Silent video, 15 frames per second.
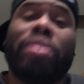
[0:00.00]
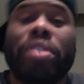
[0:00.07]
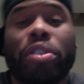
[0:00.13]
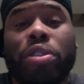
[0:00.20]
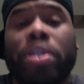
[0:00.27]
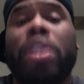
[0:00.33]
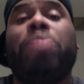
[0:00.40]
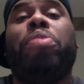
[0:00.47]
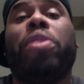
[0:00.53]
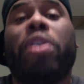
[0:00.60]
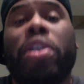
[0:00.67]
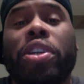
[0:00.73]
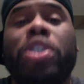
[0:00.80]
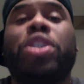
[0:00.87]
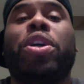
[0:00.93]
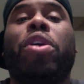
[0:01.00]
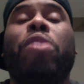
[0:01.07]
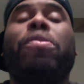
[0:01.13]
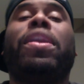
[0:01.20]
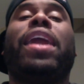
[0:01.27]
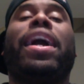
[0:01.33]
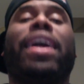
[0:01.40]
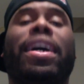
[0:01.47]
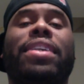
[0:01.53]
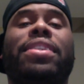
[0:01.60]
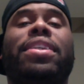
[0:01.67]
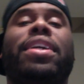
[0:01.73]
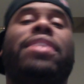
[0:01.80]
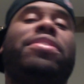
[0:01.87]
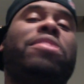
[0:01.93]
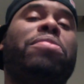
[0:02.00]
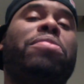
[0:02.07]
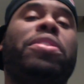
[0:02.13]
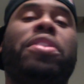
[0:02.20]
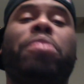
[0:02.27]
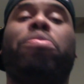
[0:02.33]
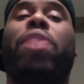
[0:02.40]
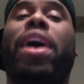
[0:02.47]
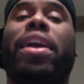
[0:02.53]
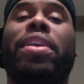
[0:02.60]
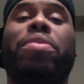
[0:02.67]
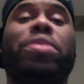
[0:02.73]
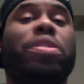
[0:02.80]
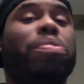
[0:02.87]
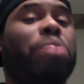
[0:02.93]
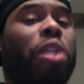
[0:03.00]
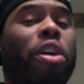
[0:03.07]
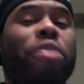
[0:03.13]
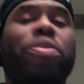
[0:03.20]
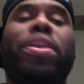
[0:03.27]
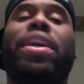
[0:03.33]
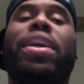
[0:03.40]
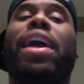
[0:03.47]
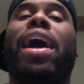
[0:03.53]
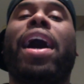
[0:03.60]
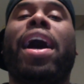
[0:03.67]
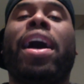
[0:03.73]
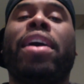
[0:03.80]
Did put on the show, but like I said, Timothy Bradley was the perfect guy